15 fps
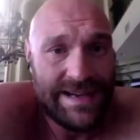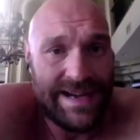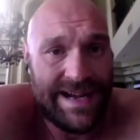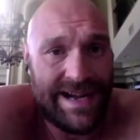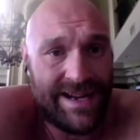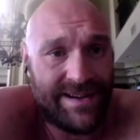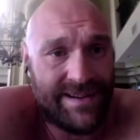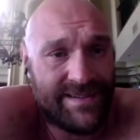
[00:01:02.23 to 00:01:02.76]

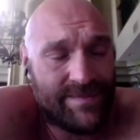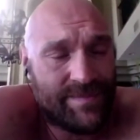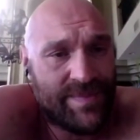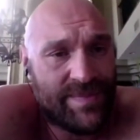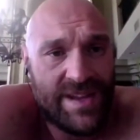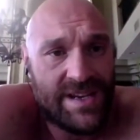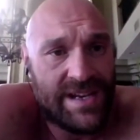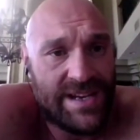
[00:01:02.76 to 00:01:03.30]
And
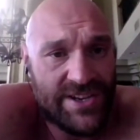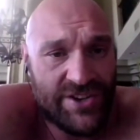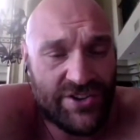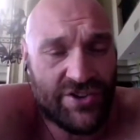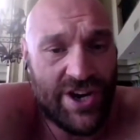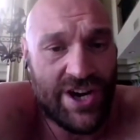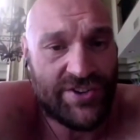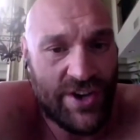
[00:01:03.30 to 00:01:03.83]
you just
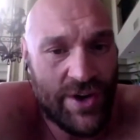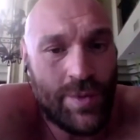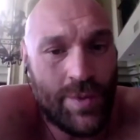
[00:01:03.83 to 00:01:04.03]
got to do